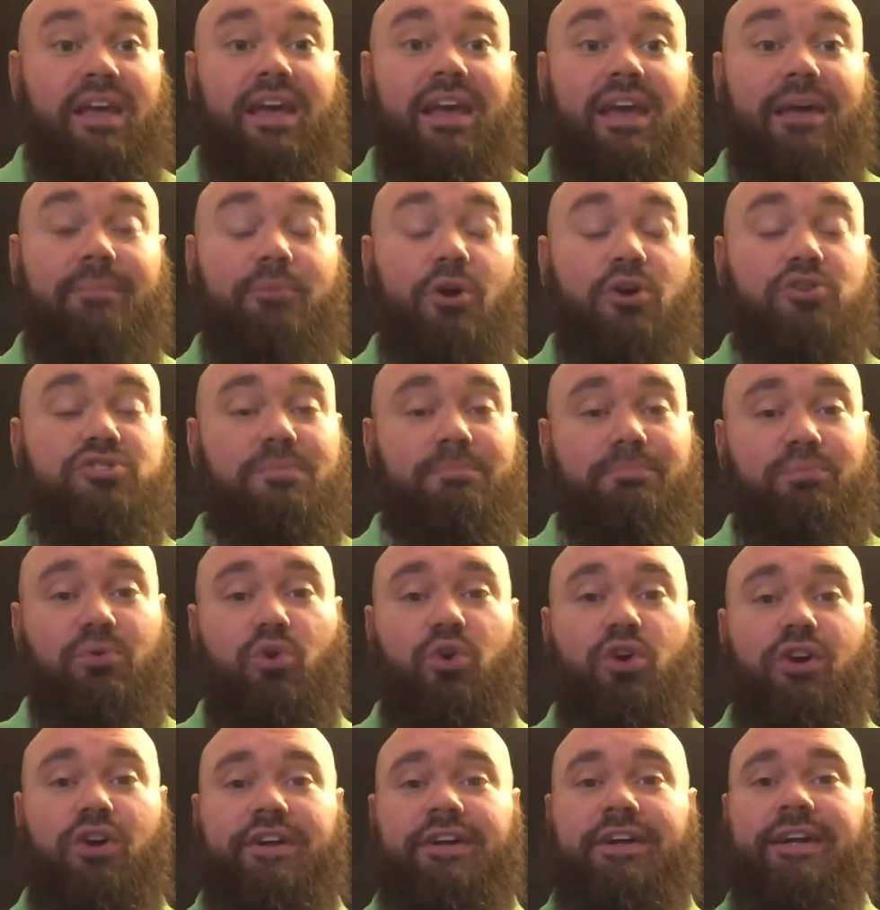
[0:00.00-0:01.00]
And most
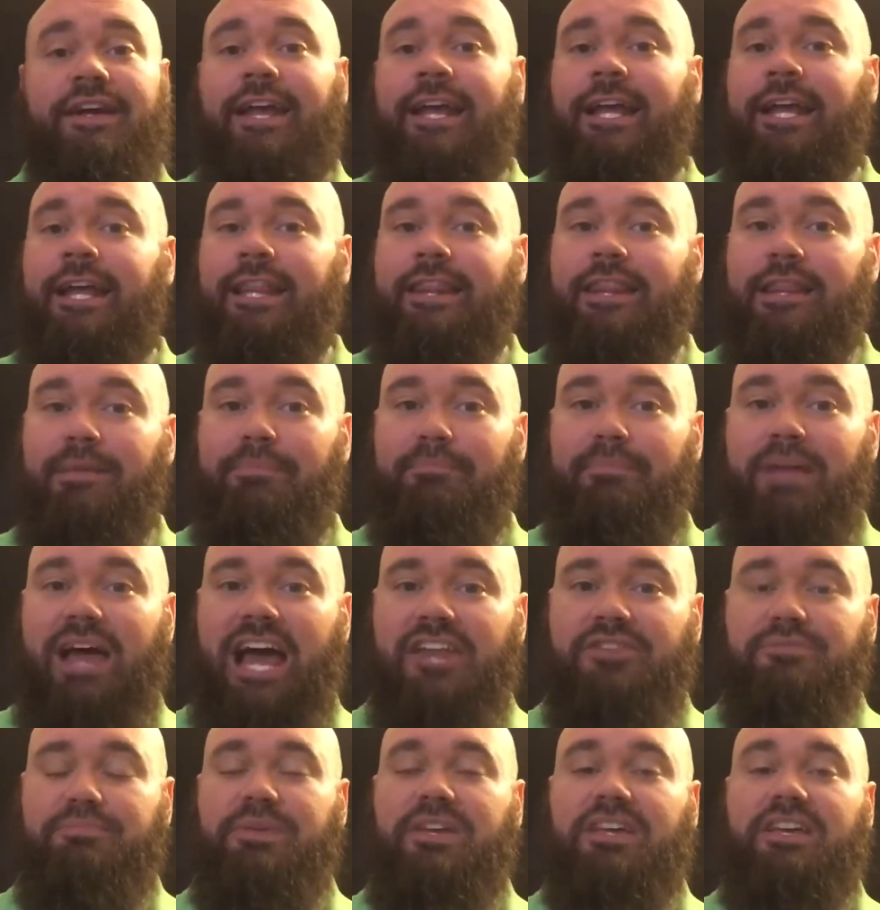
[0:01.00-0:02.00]
important, the
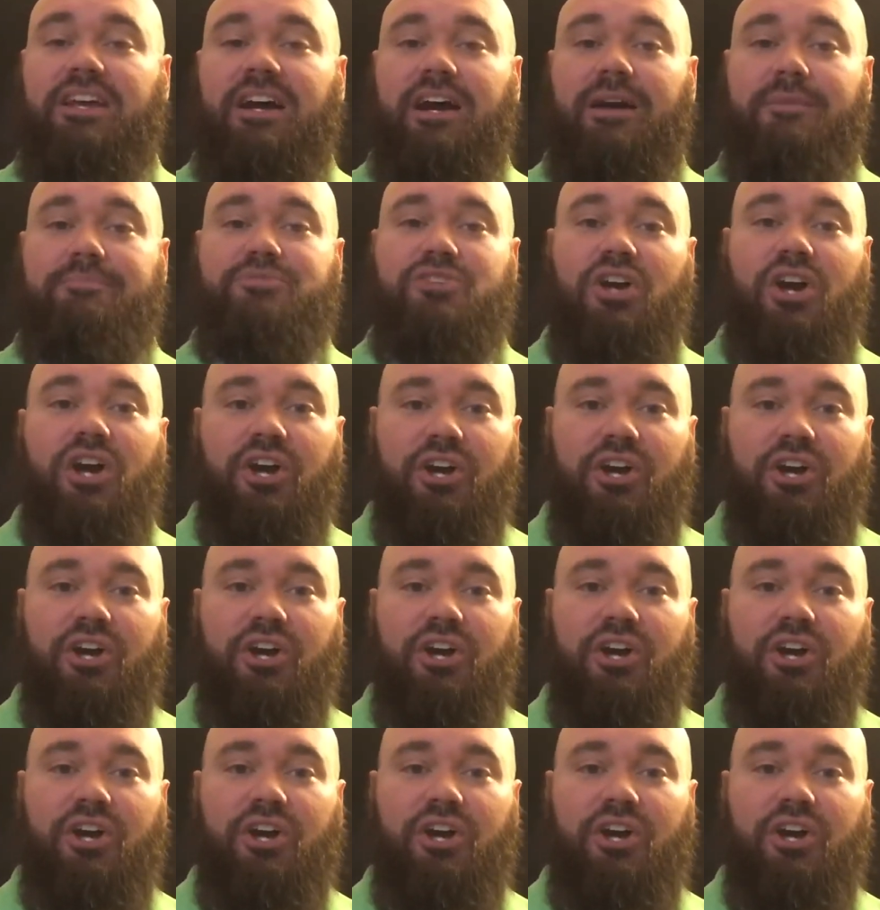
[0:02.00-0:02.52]
math becomes